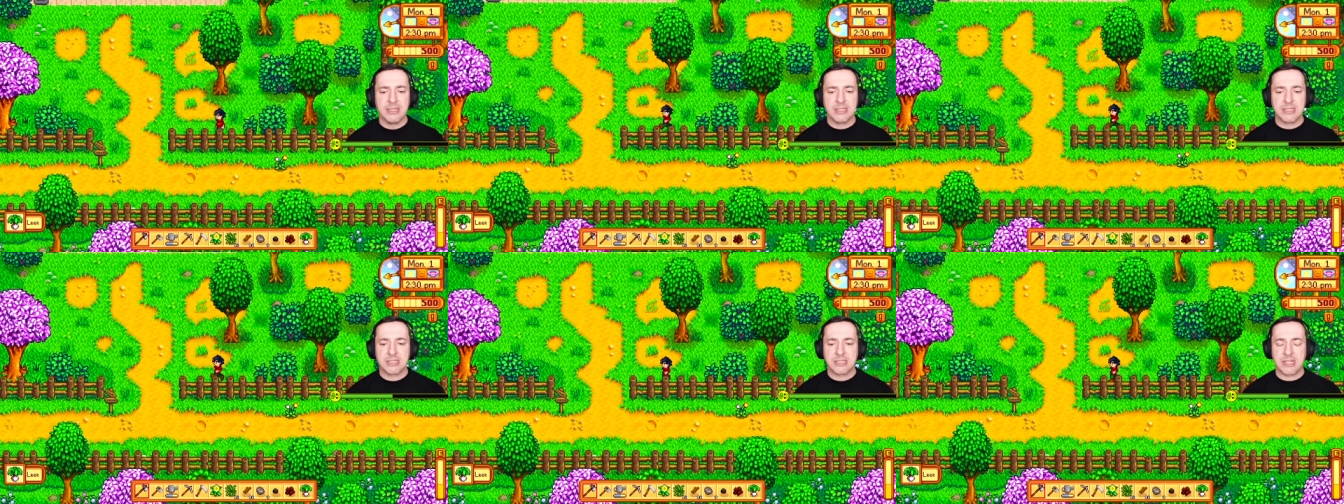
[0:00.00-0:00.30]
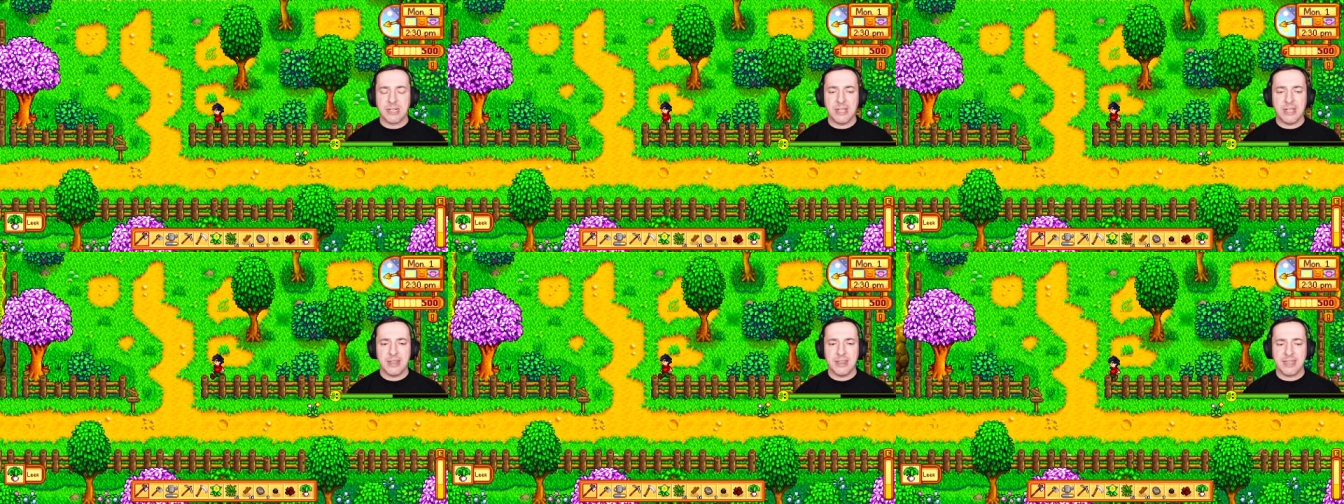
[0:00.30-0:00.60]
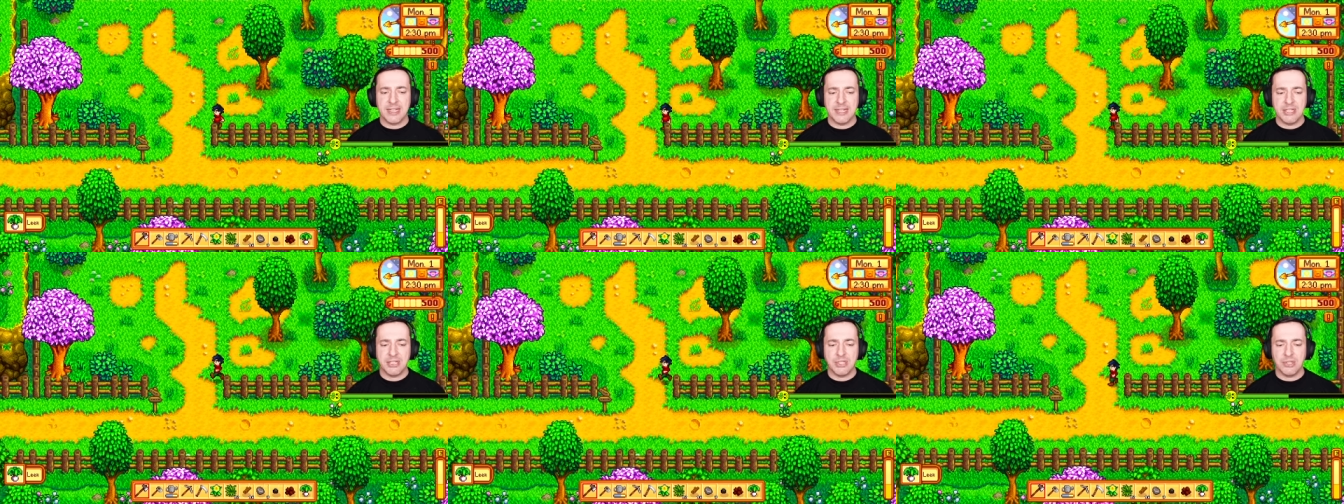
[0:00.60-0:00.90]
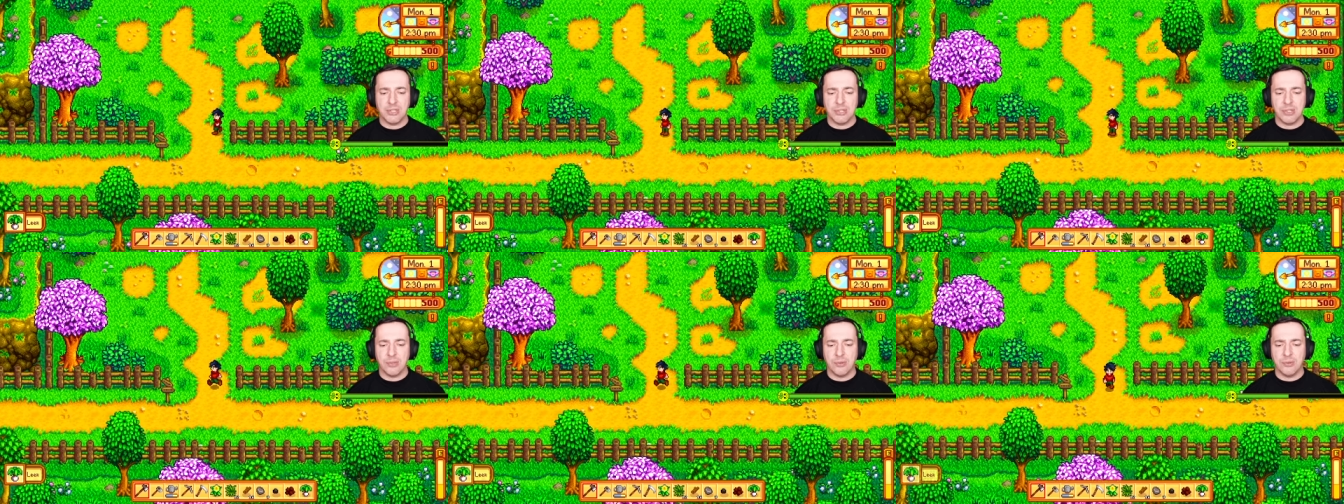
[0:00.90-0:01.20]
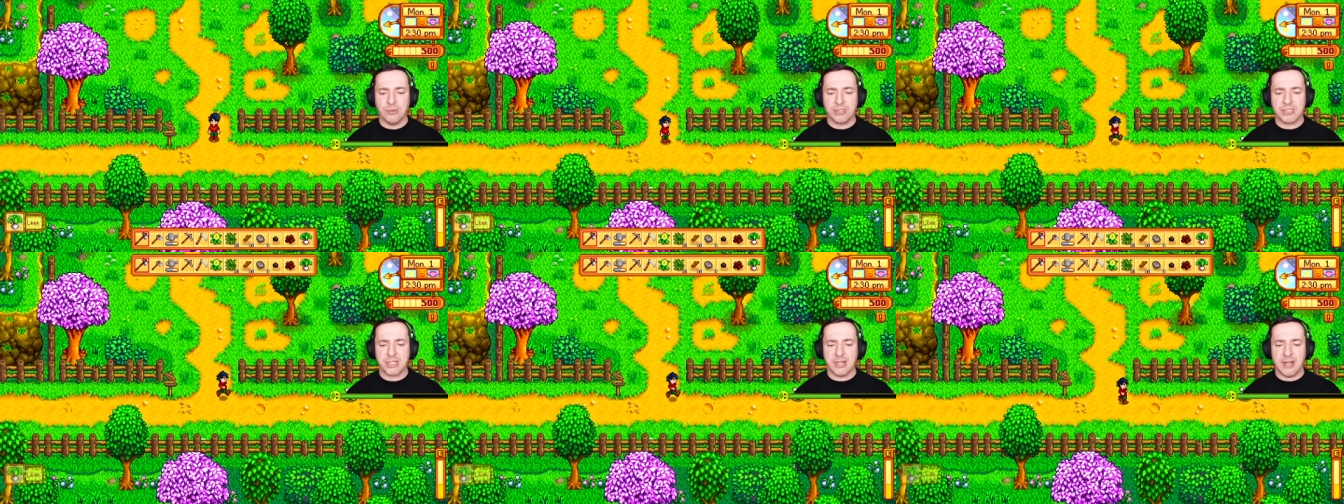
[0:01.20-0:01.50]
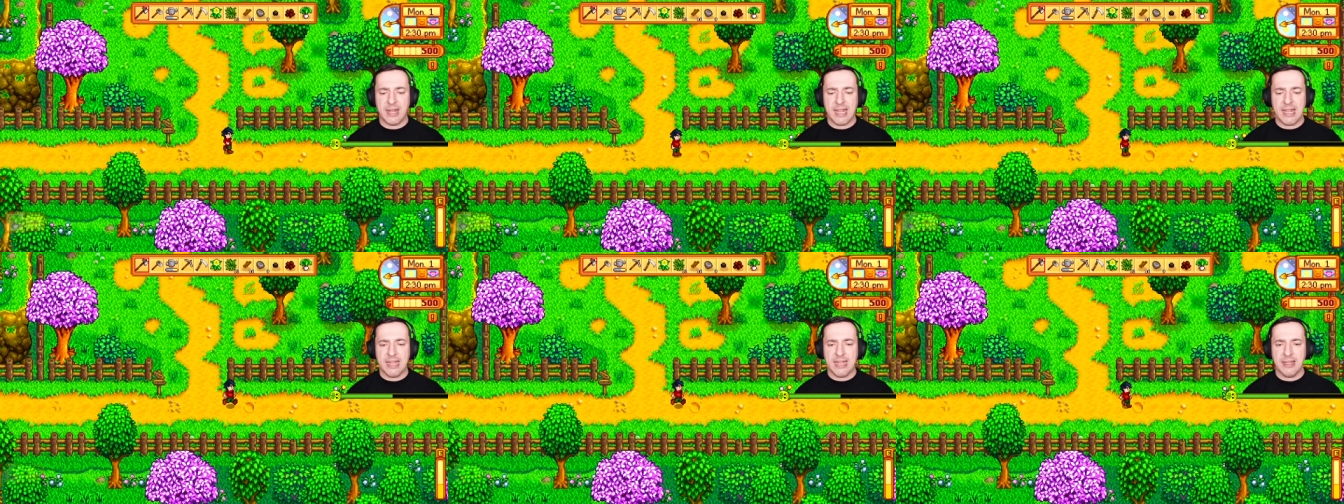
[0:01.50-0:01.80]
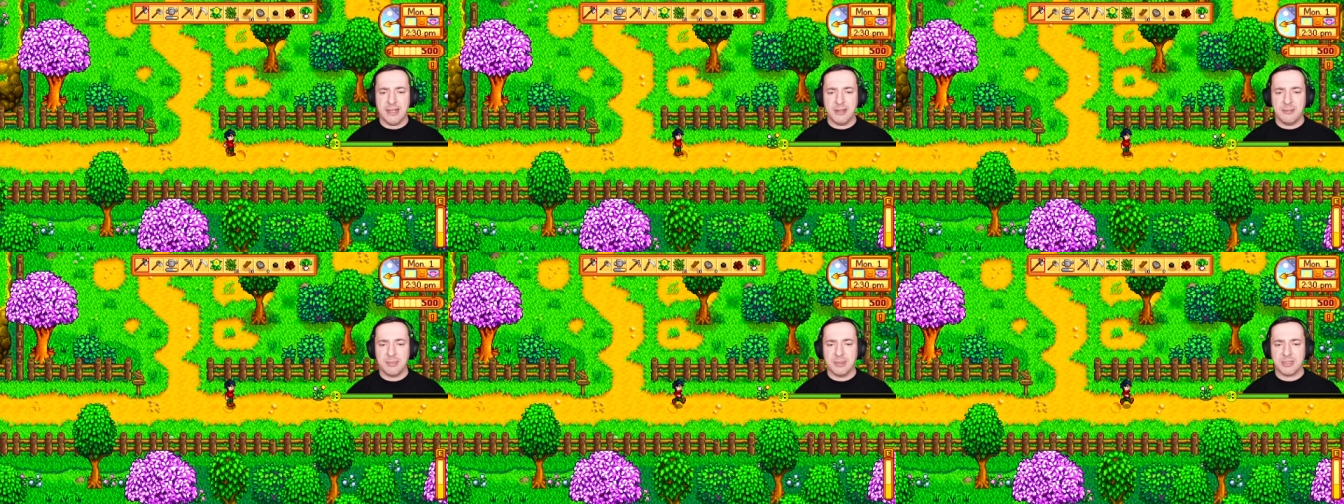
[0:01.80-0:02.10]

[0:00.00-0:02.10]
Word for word: Certain things you can also eat,